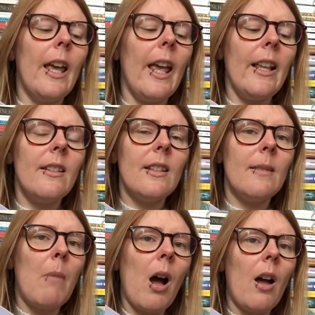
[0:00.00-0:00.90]
"It's
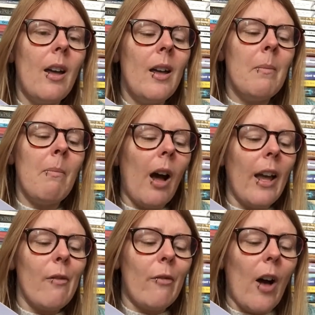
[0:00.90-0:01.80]

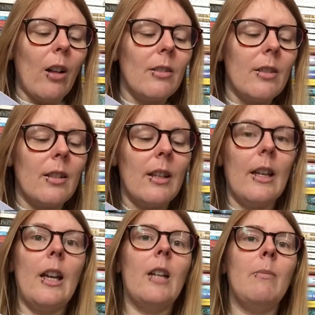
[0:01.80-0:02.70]
my fault,"
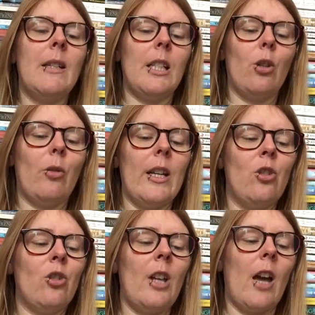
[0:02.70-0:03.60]
admitted
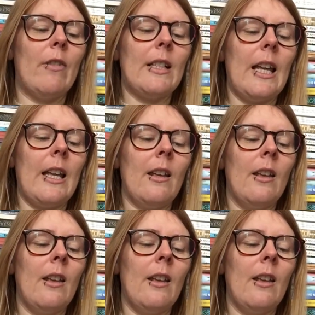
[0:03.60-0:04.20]
Cringe nervously.